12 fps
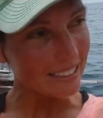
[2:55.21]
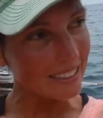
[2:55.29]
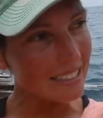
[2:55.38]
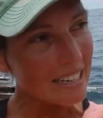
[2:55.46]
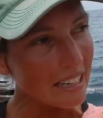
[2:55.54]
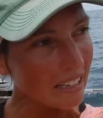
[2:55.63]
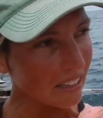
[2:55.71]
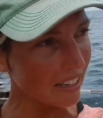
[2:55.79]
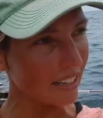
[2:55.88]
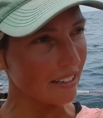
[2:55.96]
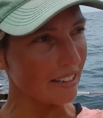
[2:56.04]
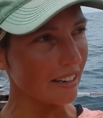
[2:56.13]
In the
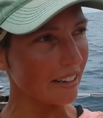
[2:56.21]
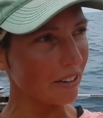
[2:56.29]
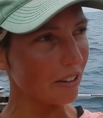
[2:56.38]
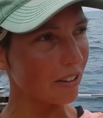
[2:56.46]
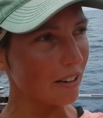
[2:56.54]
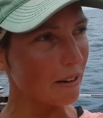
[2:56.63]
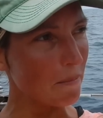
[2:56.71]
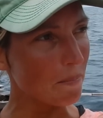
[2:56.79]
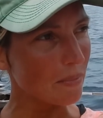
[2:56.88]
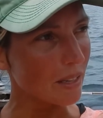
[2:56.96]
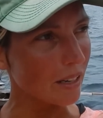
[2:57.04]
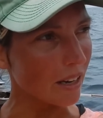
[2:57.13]
end, the anchor
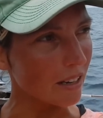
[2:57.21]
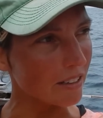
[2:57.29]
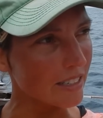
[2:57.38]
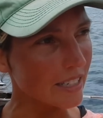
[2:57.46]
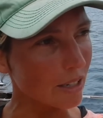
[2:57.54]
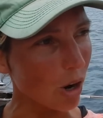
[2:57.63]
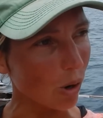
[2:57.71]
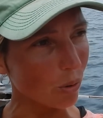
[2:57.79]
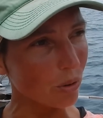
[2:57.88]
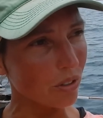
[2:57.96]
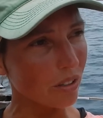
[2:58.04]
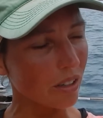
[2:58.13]
did
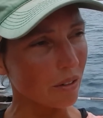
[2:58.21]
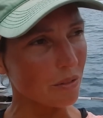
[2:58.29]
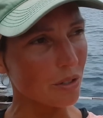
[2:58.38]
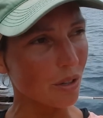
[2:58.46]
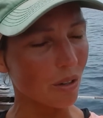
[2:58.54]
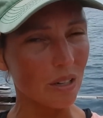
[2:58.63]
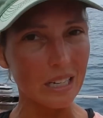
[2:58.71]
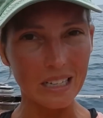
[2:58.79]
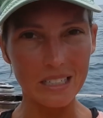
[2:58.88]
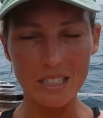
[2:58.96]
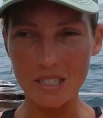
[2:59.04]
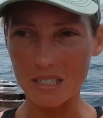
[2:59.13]
hold, and it was good, and
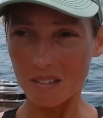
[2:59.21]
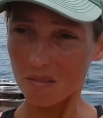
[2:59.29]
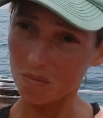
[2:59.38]
I just